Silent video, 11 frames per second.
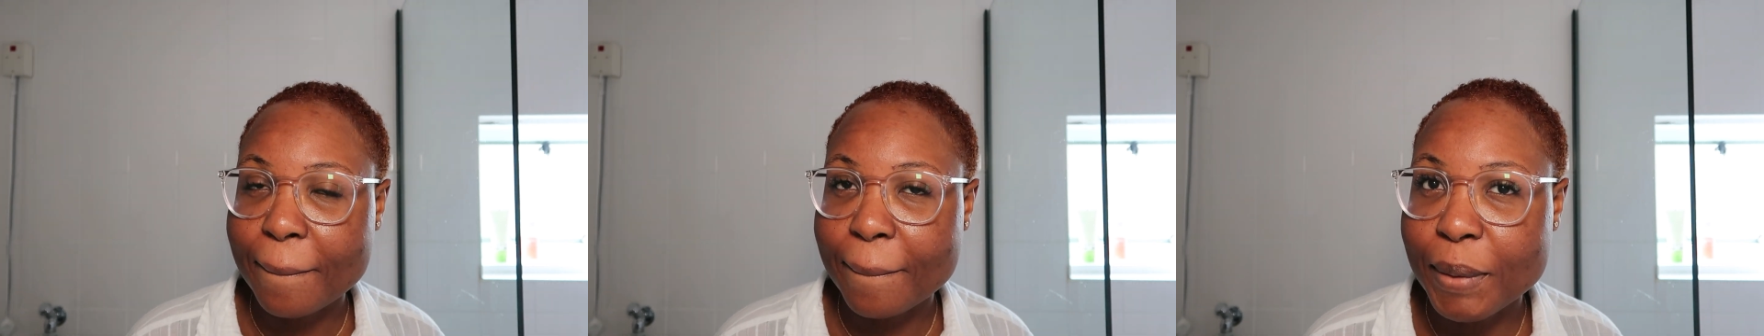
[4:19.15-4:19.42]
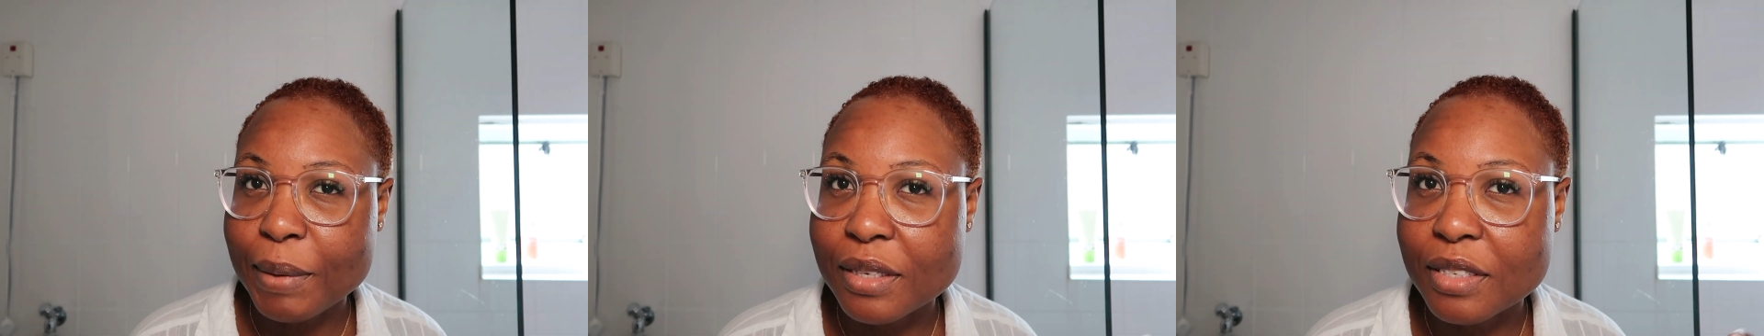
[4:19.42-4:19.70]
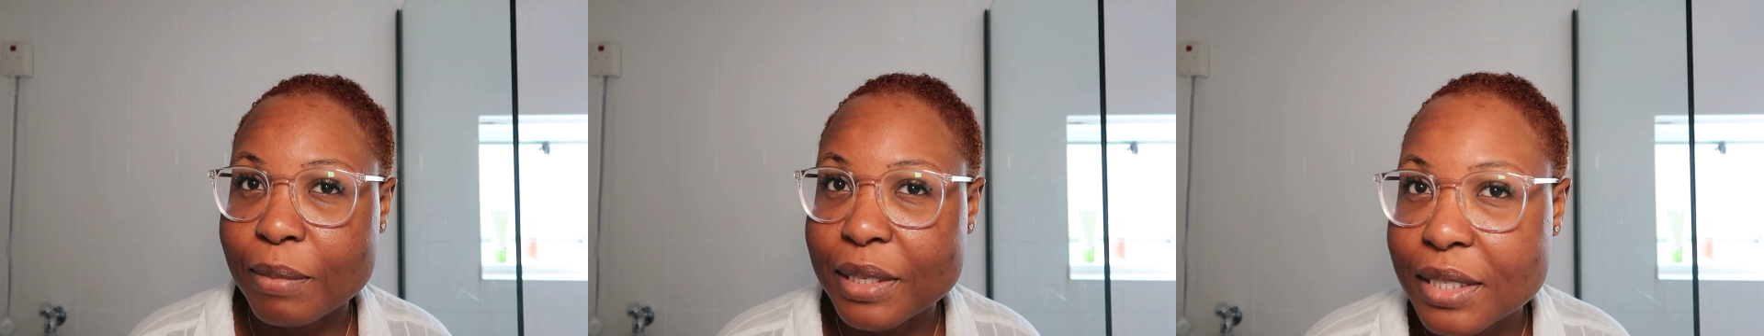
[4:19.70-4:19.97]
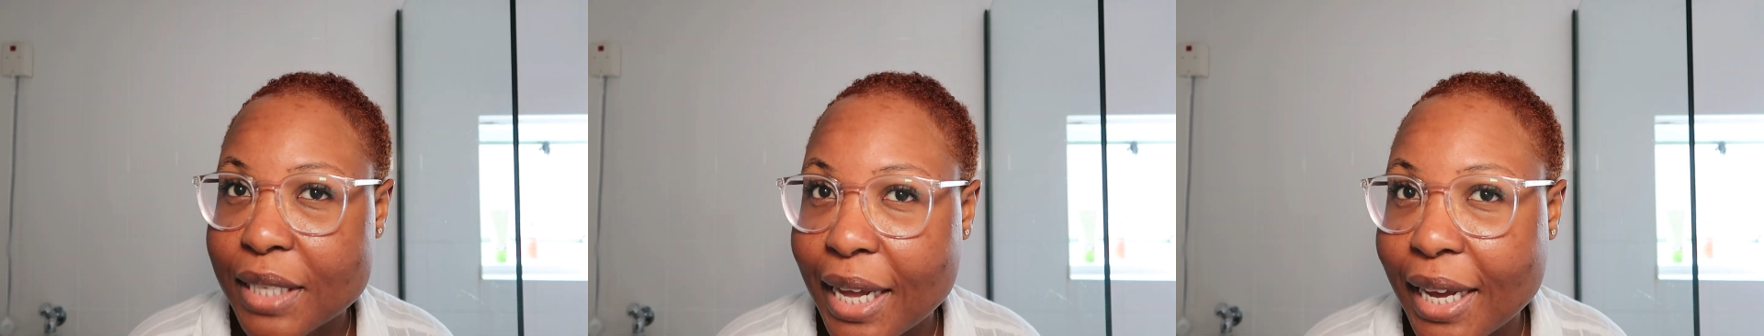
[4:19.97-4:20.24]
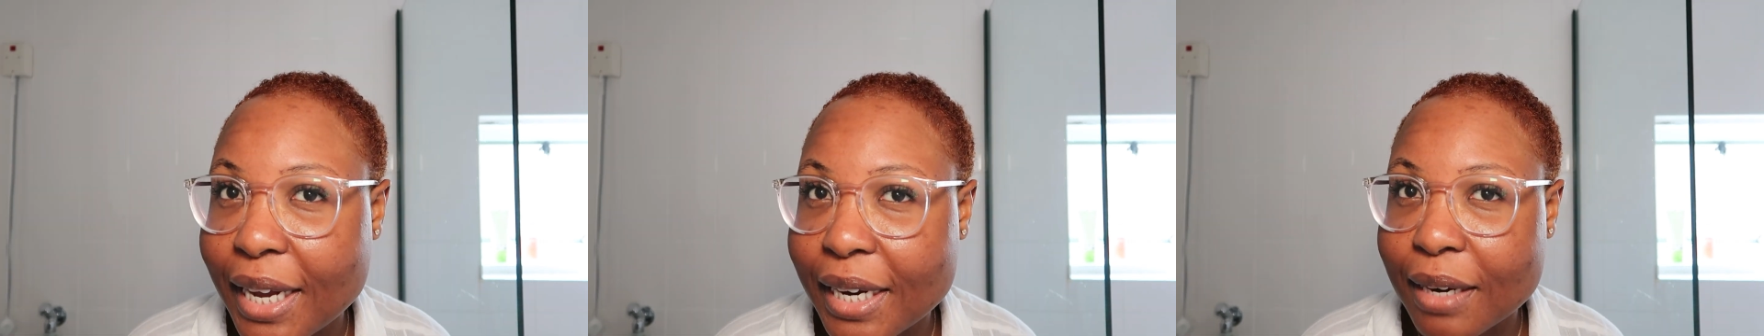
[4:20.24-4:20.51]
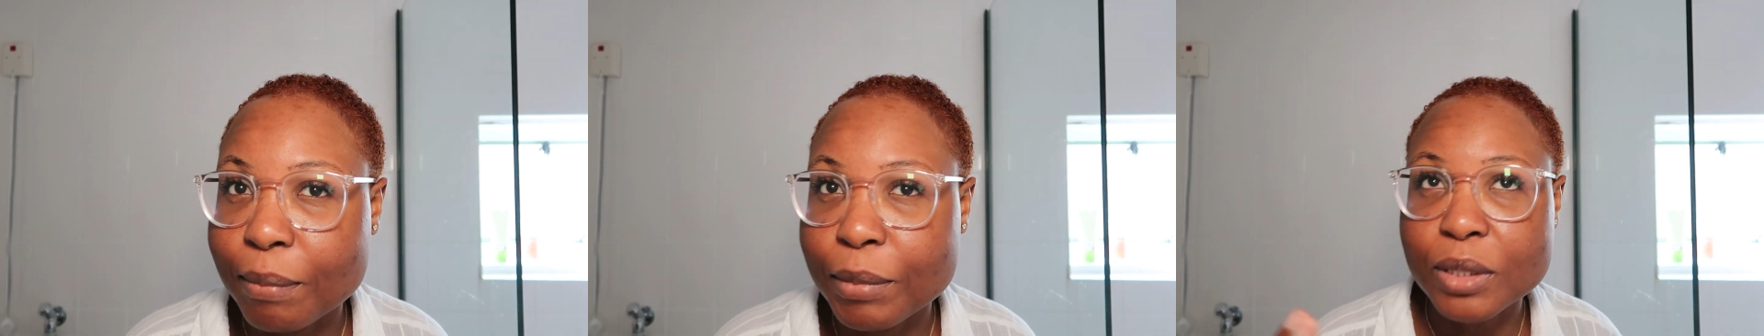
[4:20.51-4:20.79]
But because I'm inside
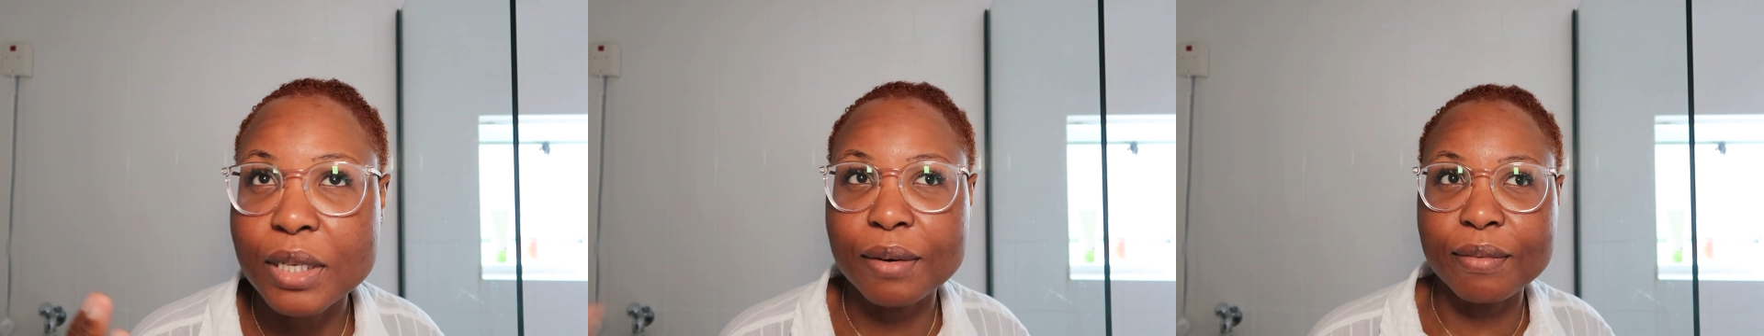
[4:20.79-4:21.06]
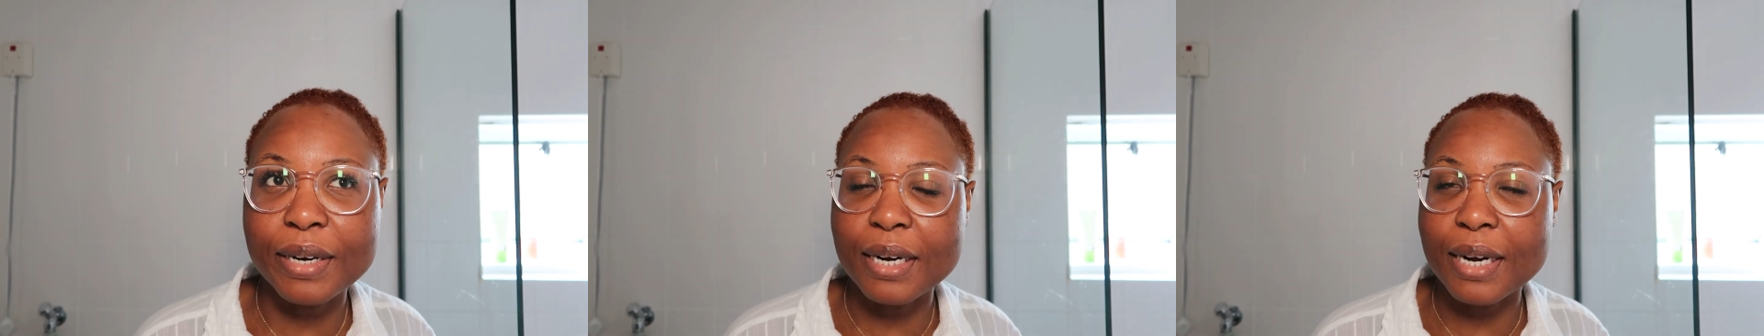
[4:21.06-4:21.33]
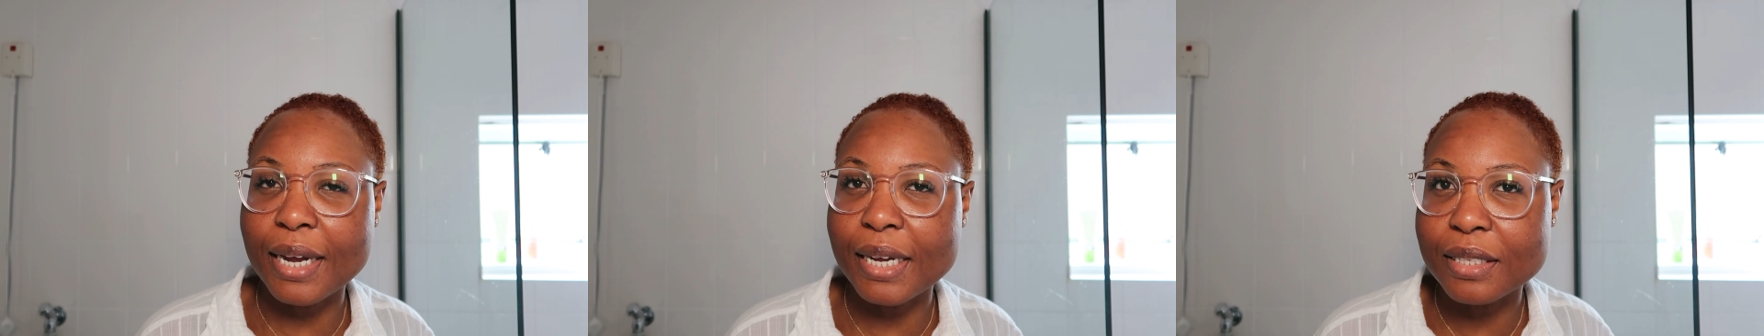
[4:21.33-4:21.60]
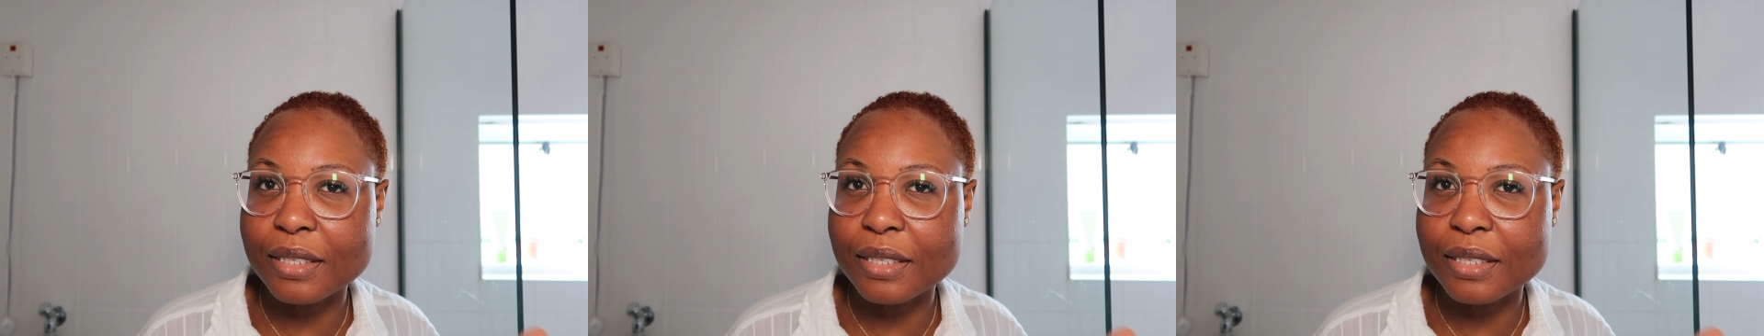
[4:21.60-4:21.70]
and I'm using a ring light,